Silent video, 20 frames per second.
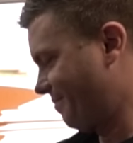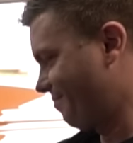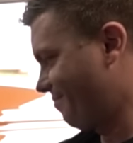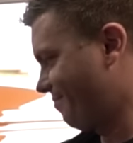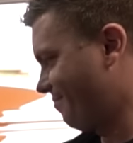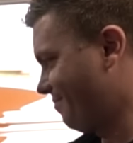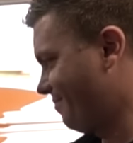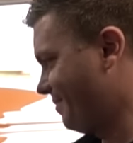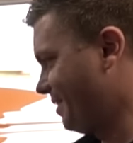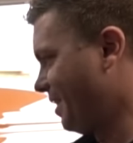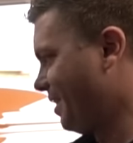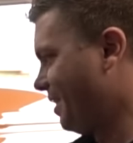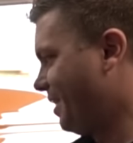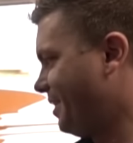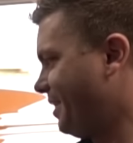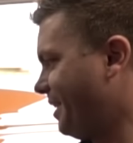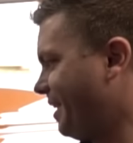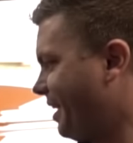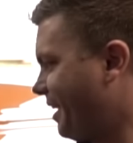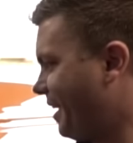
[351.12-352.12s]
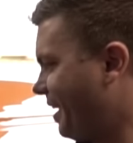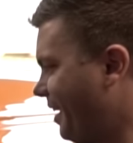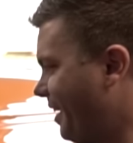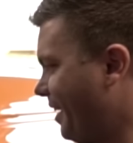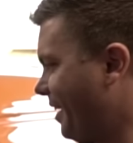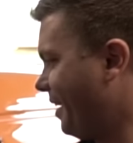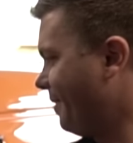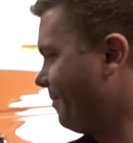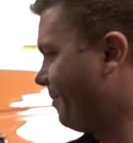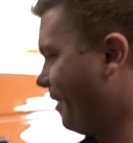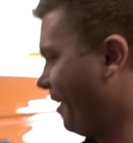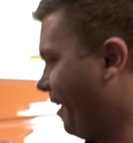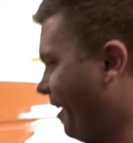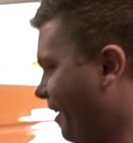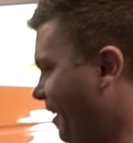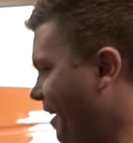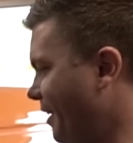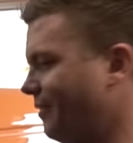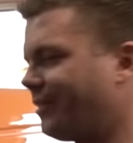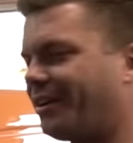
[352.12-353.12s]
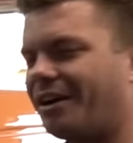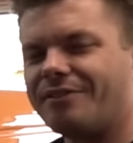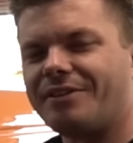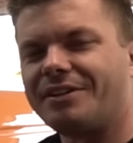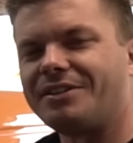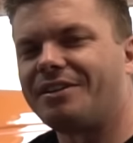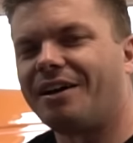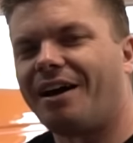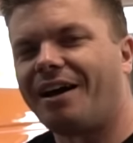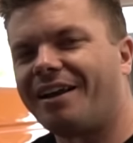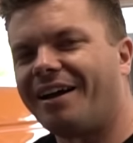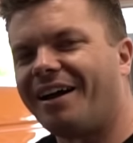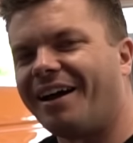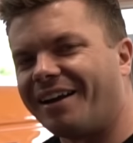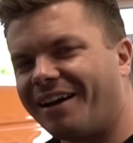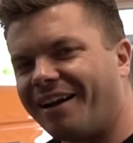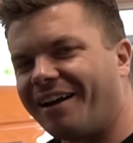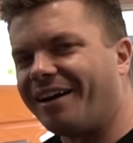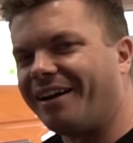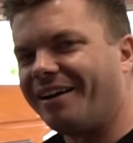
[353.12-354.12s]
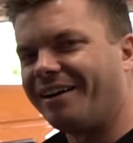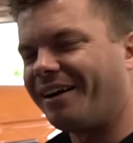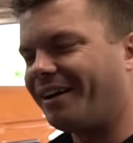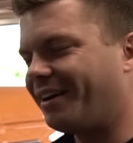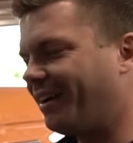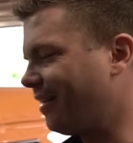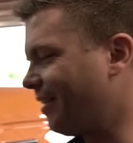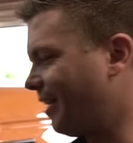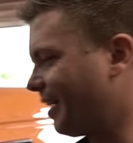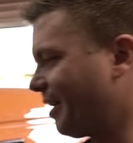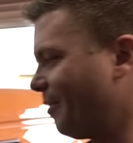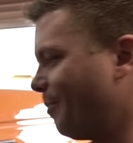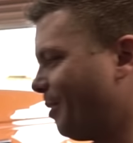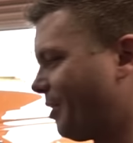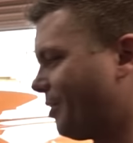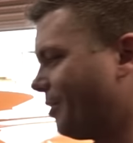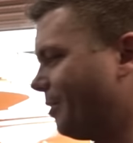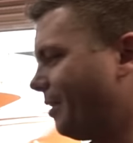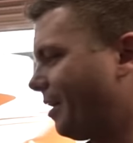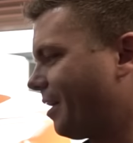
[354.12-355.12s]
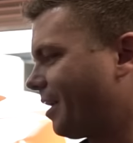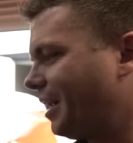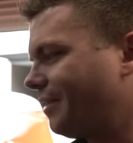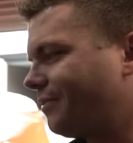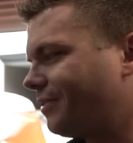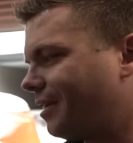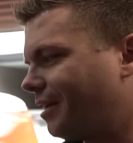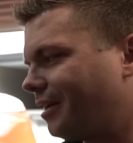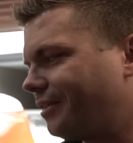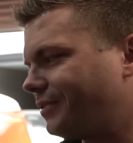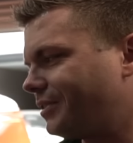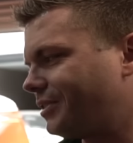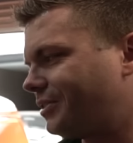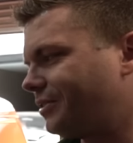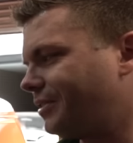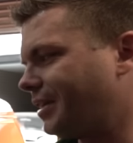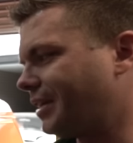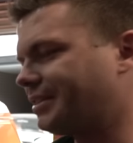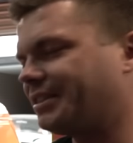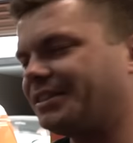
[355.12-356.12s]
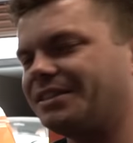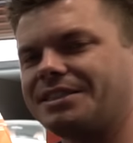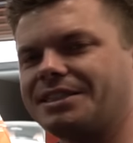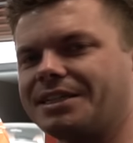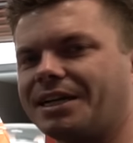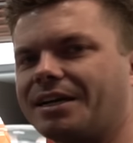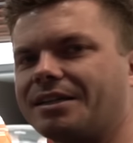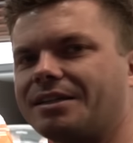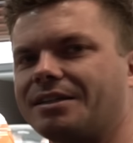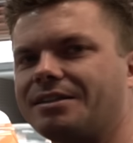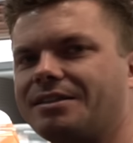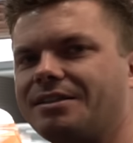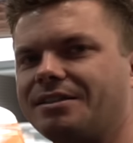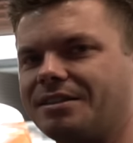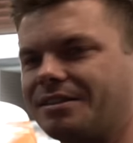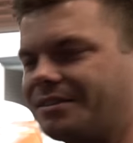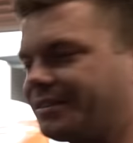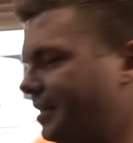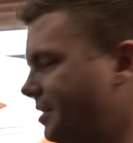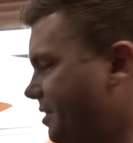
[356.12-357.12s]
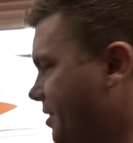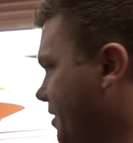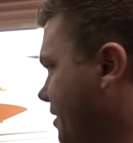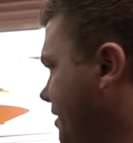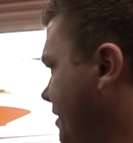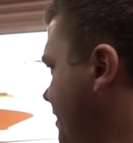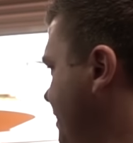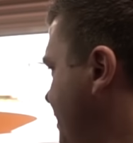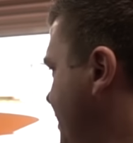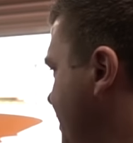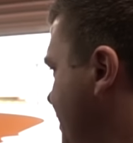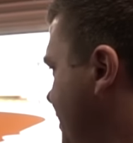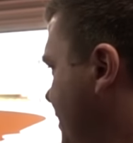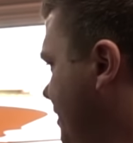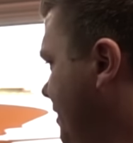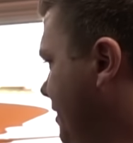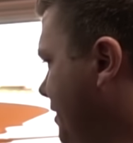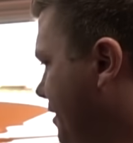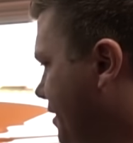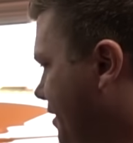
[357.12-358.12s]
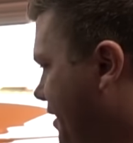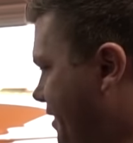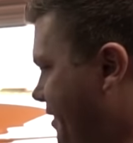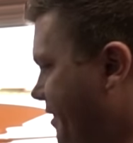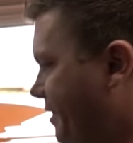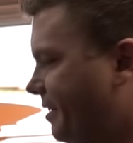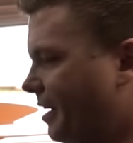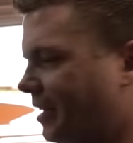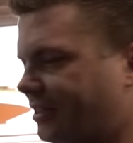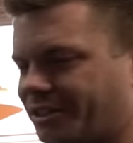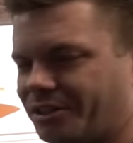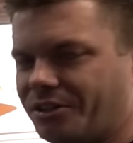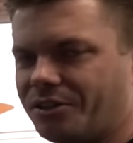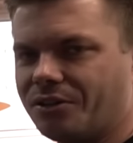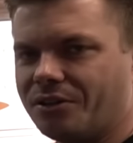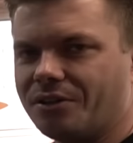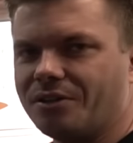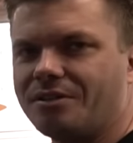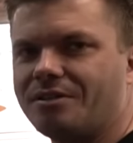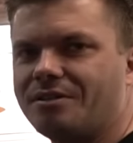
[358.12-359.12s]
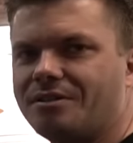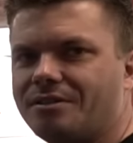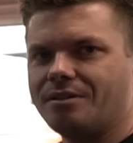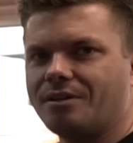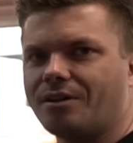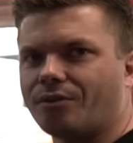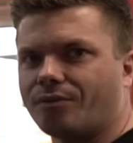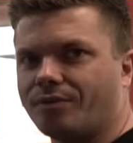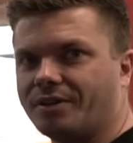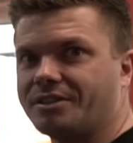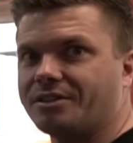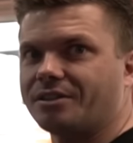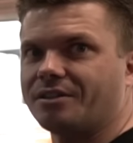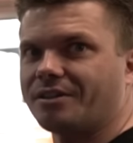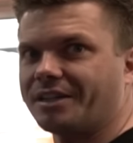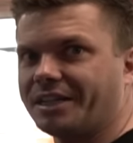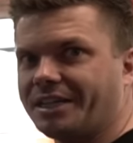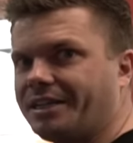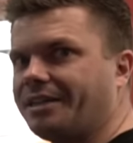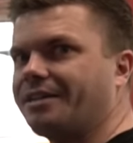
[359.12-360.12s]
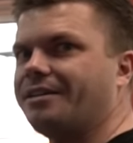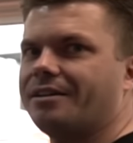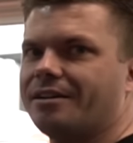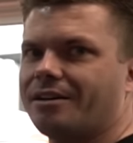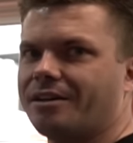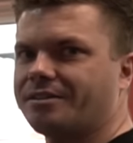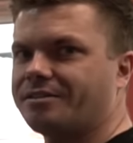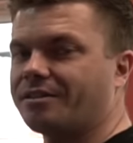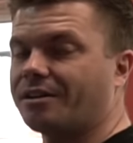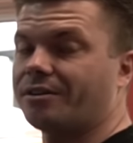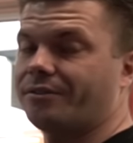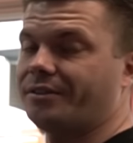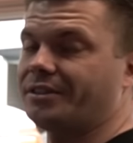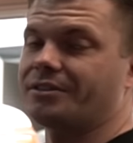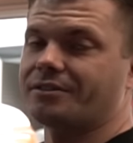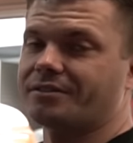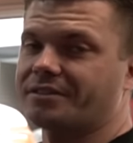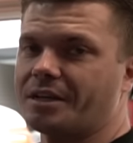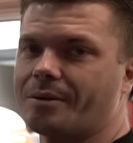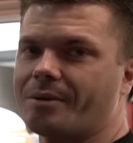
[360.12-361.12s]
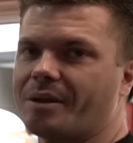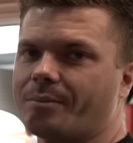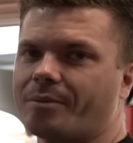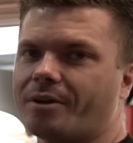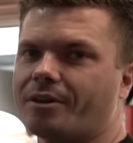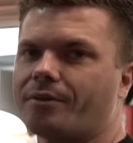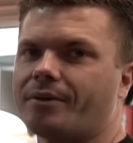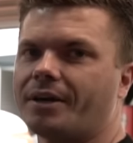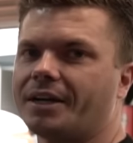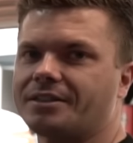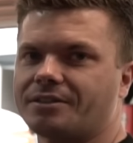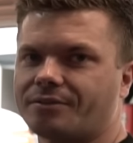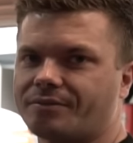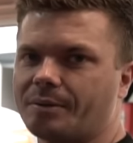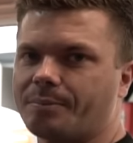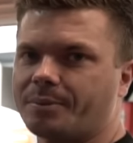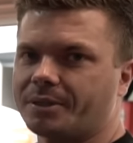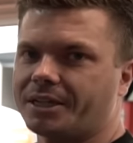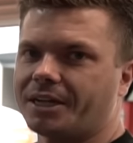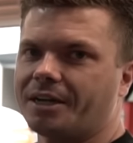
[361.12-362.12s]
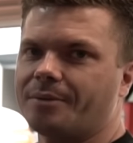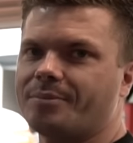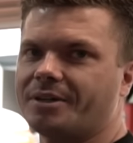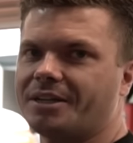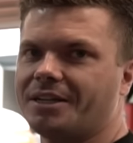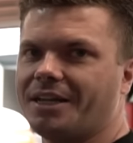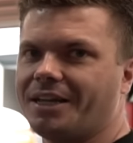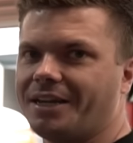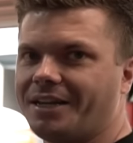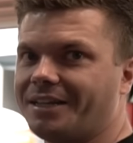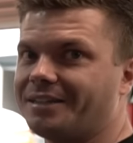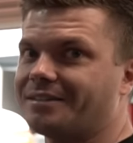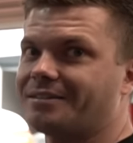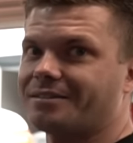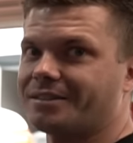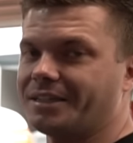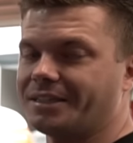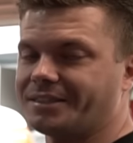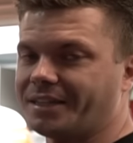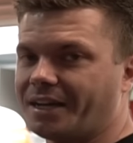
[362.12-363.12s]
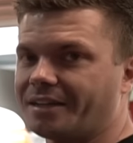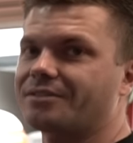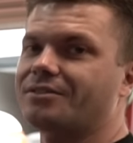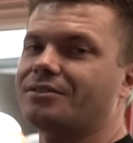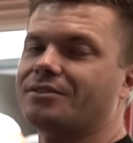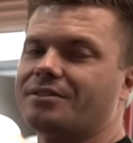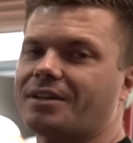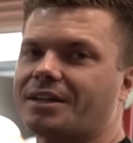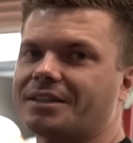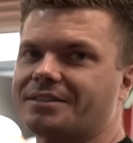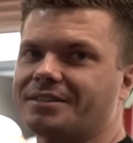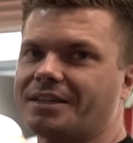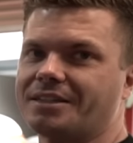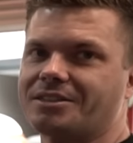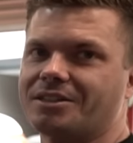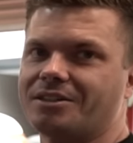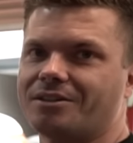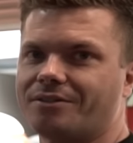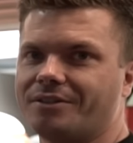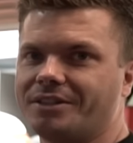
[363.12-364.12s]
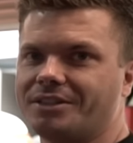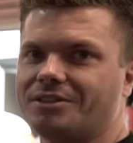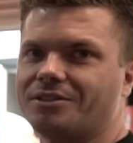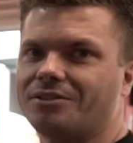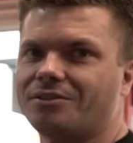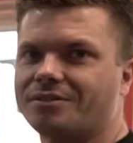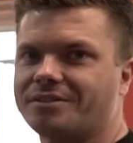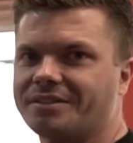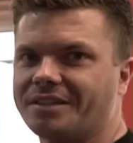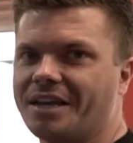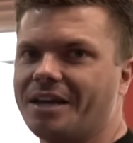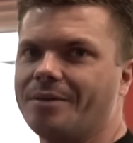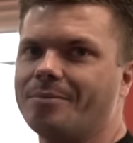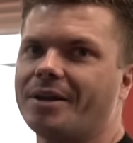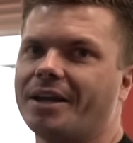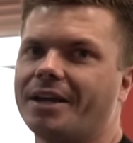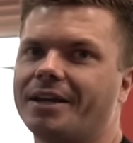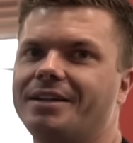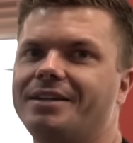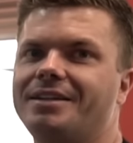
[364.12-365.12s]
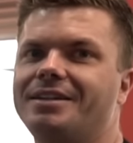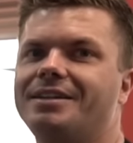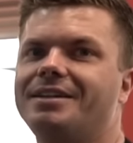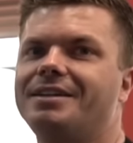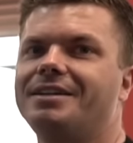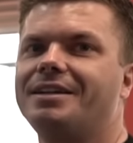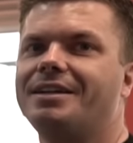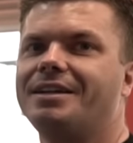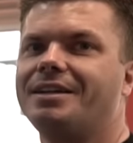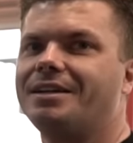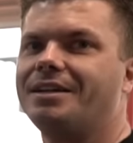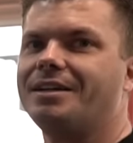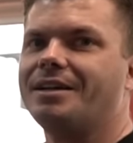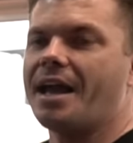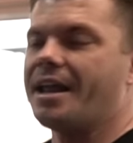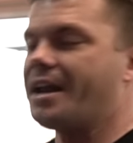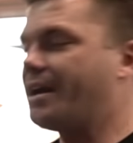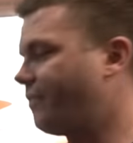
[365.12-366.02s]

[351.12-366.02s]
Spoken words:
Yeah, but I don't even know if I know, like it'd be cool. I don't even know if you'd do that to this car though, because this is such a good. Originally, it's not an original Sandman, by the way, it's a replica, but it does look like such an original Sandman, and